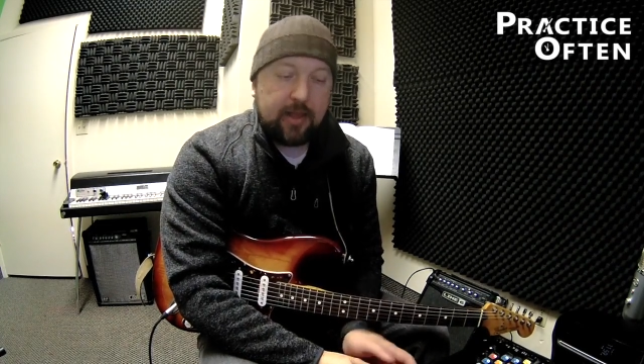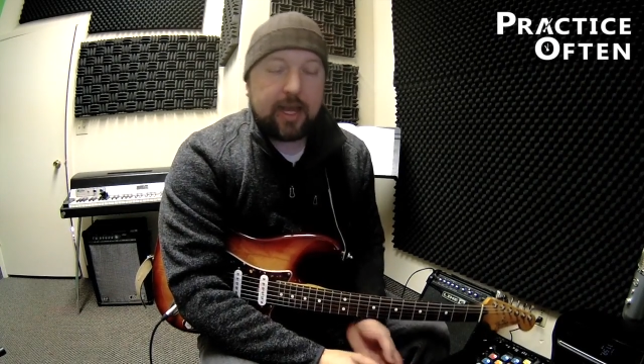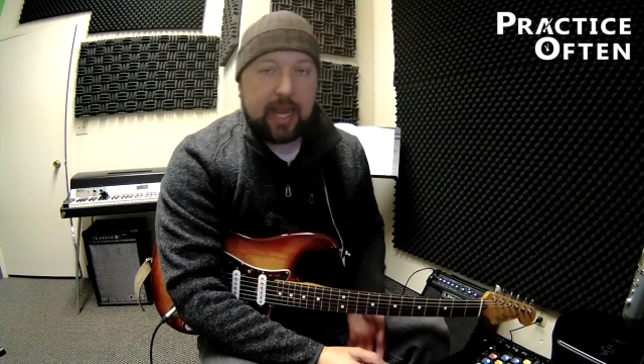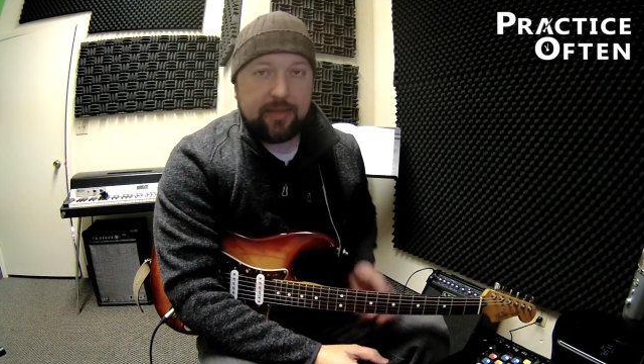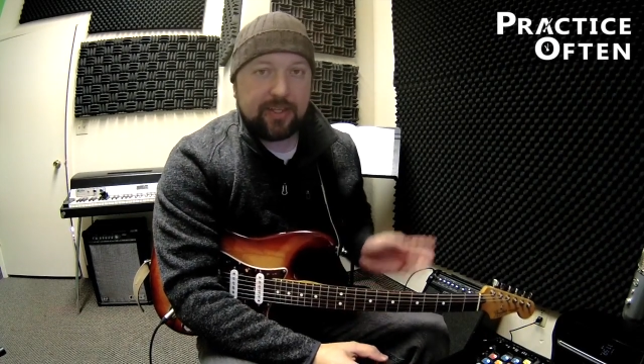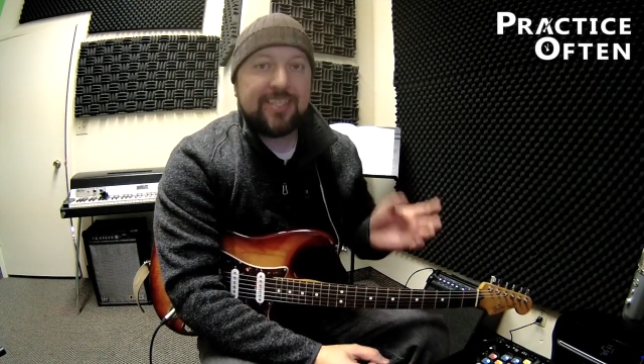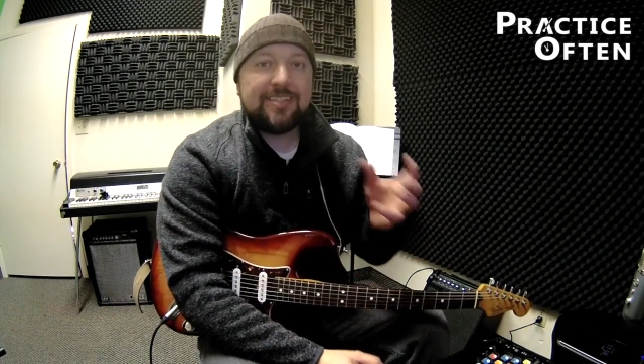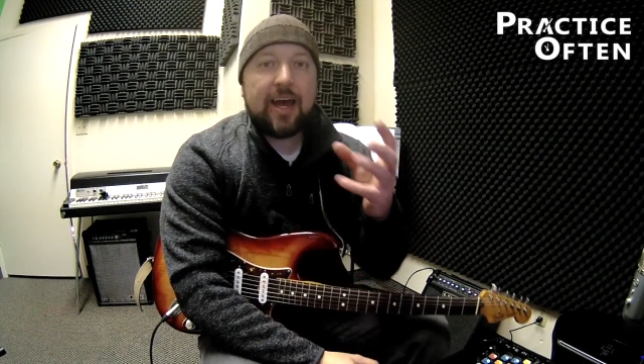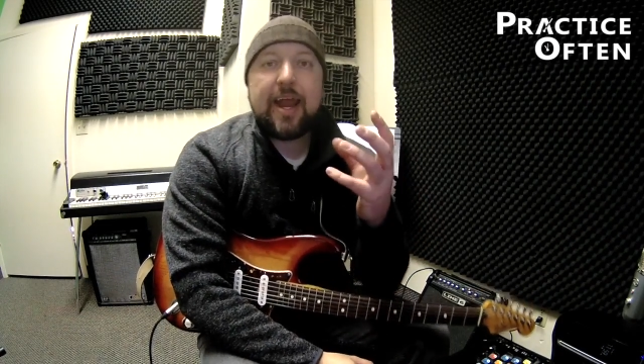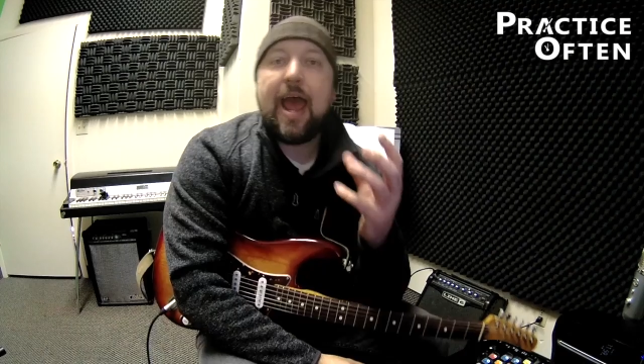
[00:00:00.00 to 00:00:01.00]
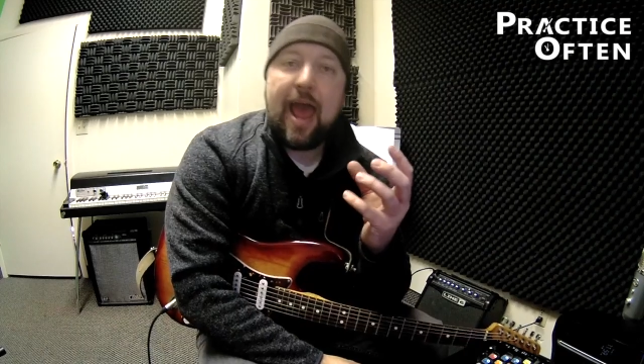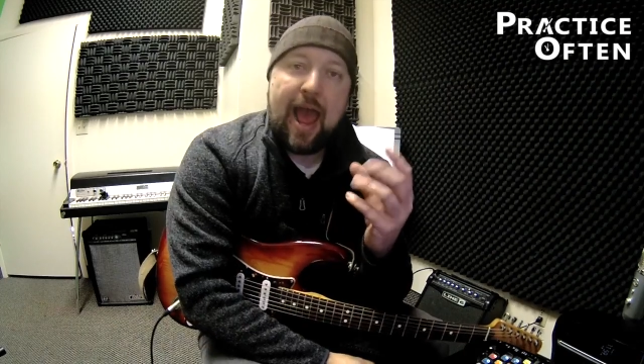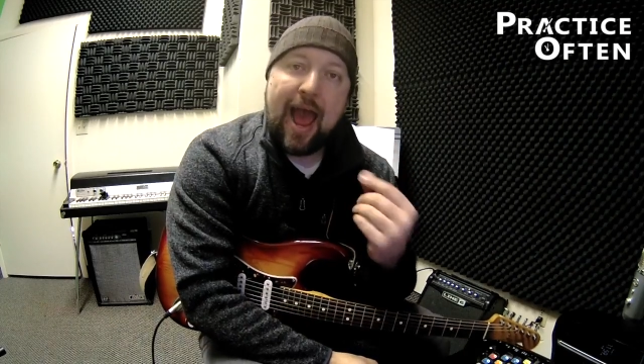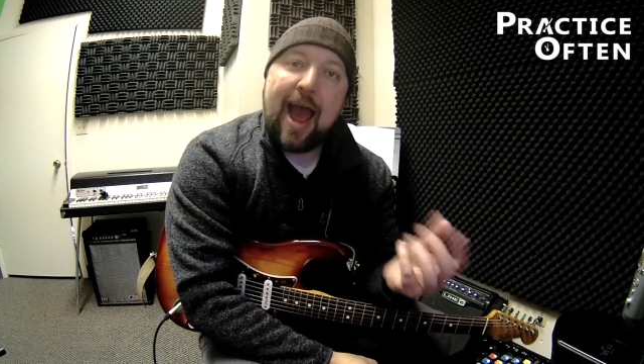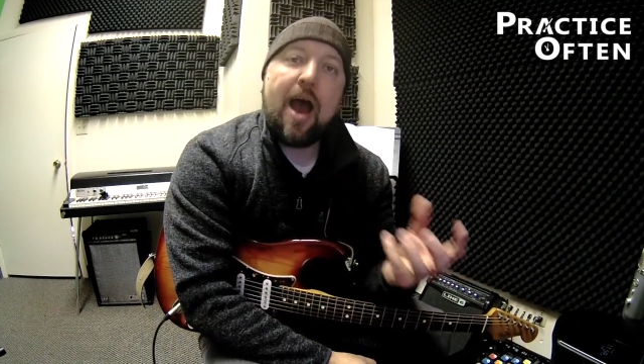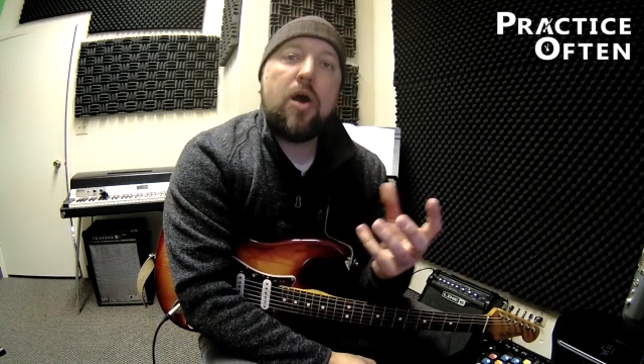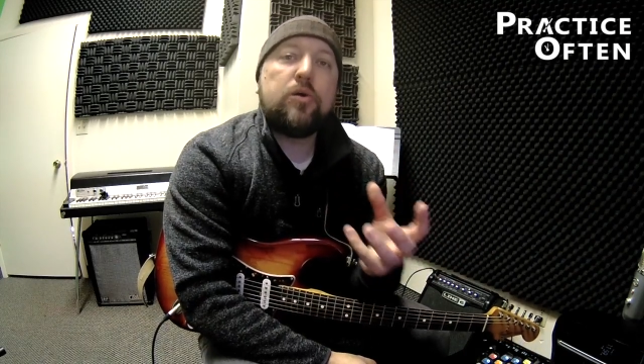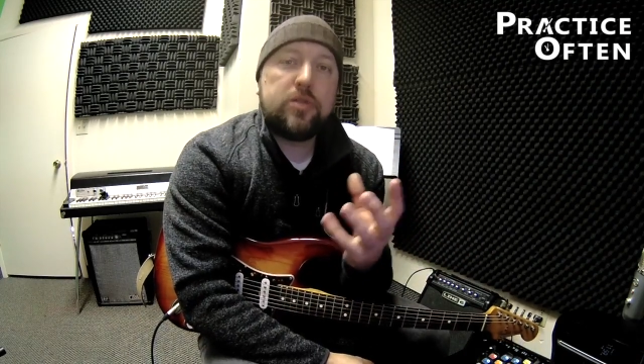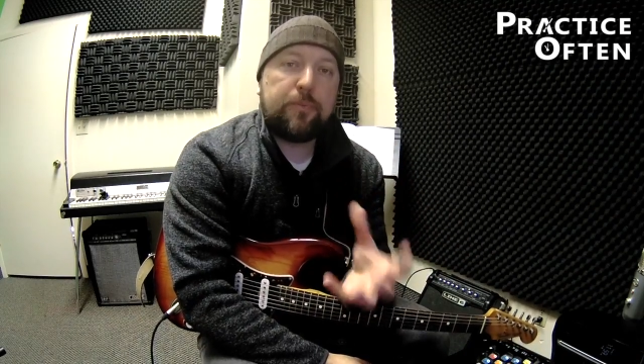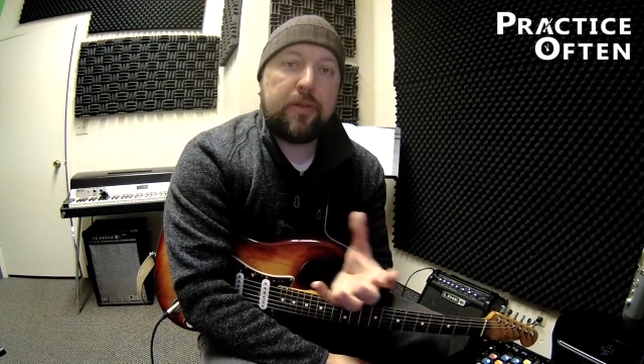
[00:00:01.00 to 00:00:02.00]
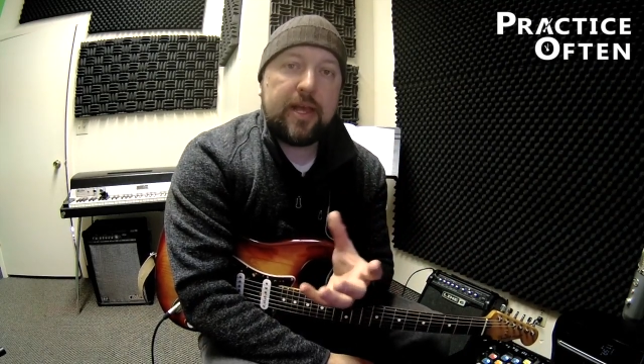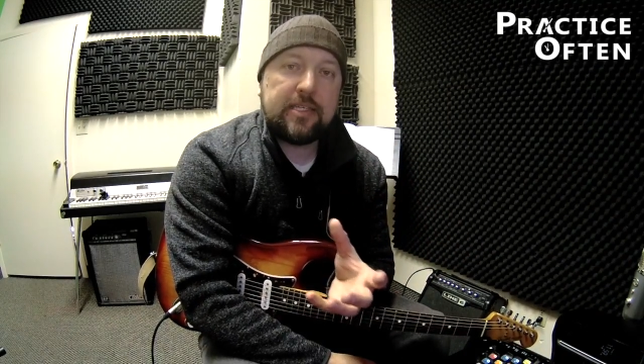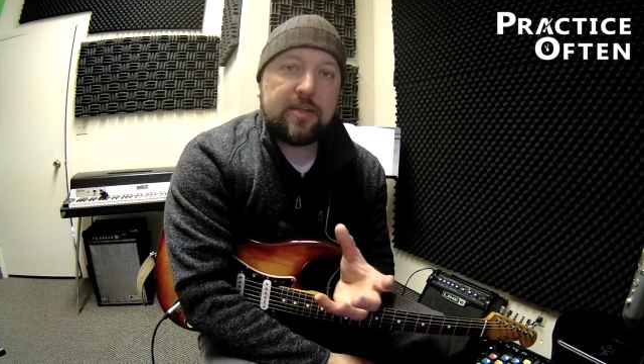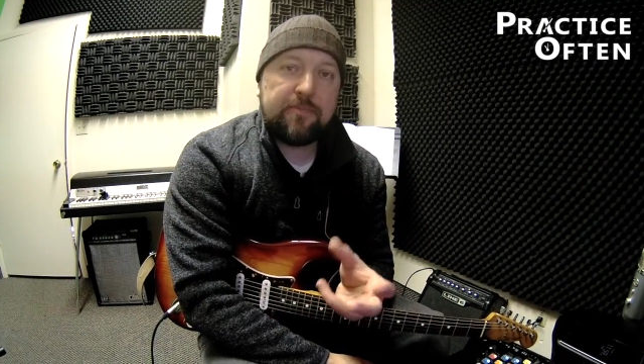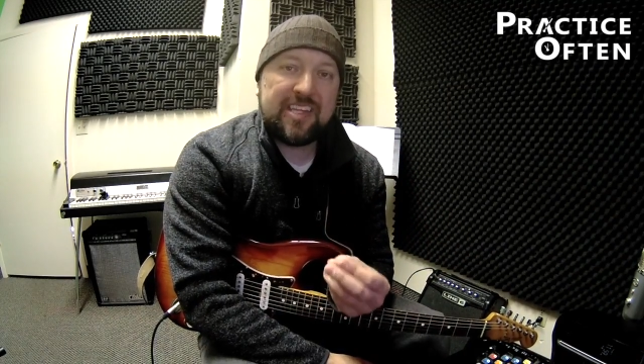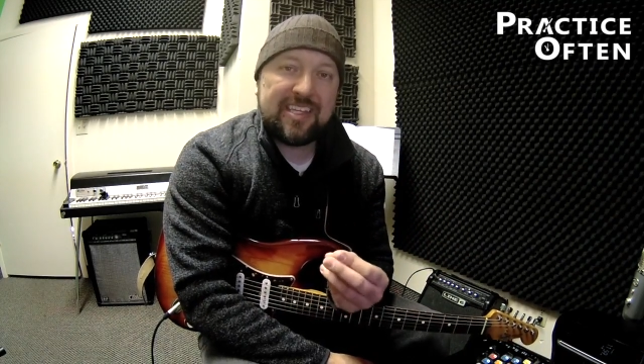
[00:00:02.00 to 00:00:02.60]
again, this is not a how to play something.